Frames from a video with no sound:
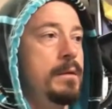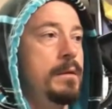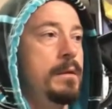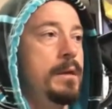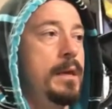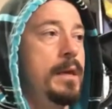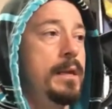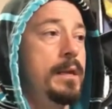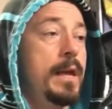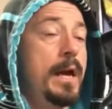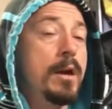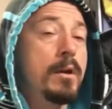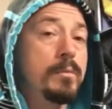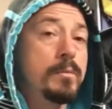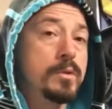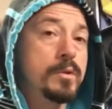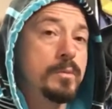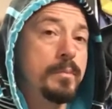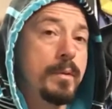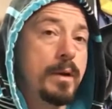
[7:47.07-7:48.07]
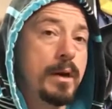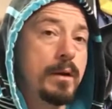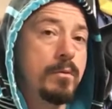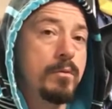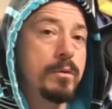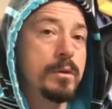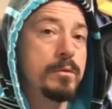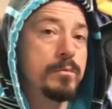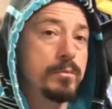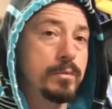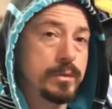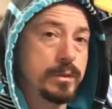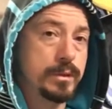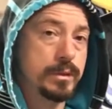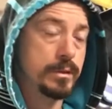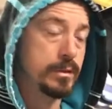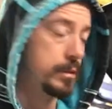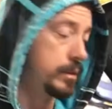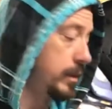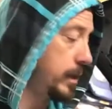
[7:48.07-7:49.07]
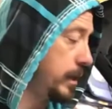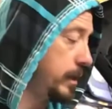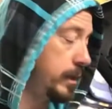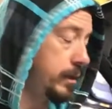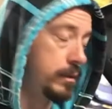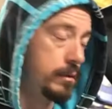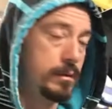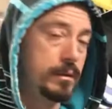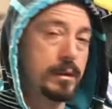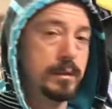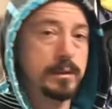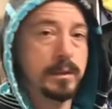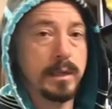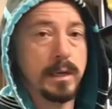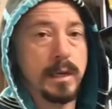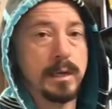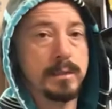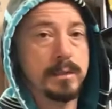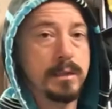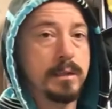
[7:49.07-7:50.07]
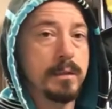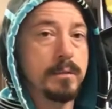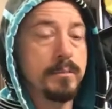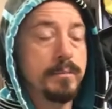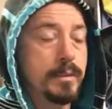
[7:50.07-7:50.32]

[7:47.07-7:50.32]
And I almost bought one, which kind of good thing that I didn't,